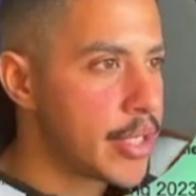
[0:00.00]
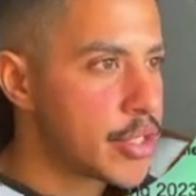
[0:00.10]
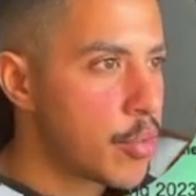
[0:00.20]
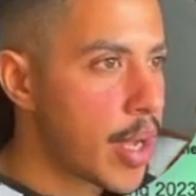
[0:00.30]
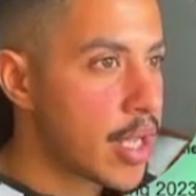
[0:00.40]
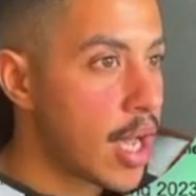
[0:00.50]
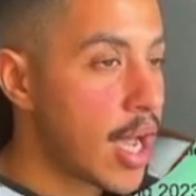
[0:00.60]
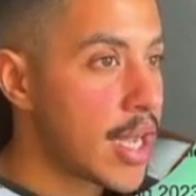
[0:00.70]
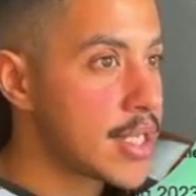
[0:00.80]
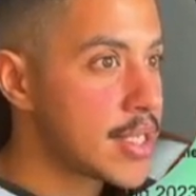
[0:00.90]
So my
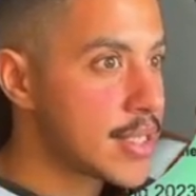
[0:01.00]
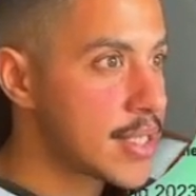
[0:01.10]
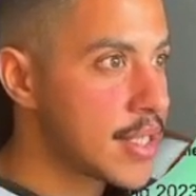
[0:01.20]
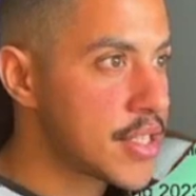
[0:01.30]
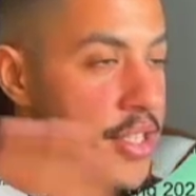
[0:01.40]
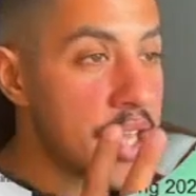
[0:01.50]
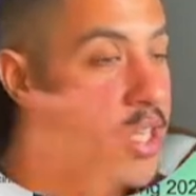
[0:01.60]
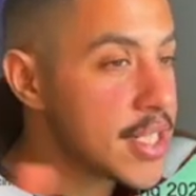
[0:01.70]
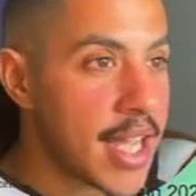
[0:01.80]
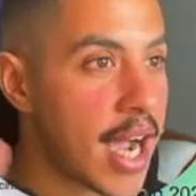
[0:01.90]
eyes, there's nothing
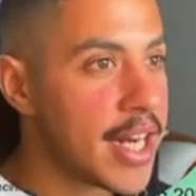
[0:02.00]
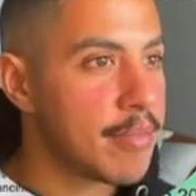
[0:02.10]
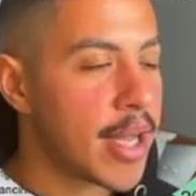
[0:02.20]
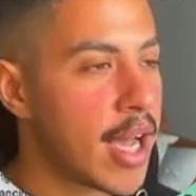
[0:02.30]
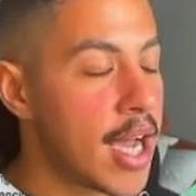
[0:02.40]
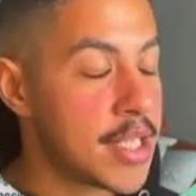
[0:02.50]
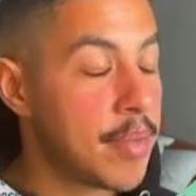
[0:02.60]
is guiding my eyes.